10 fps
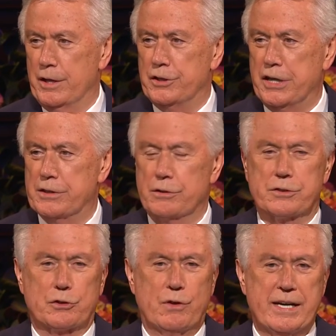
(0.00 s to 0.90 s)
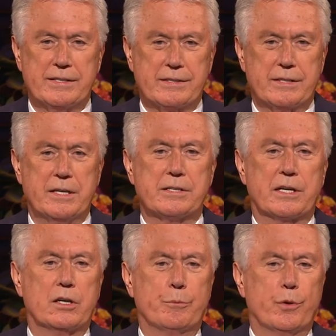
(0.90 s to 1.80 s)
Jesus Christ is
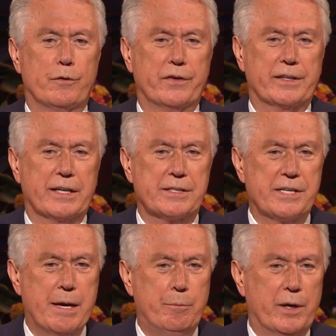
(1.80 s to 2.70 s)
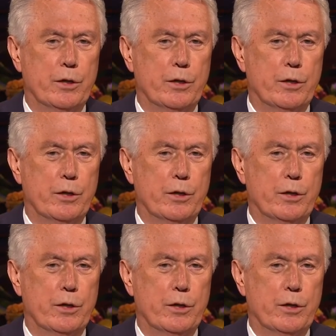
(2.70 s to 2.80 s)
our perfect example,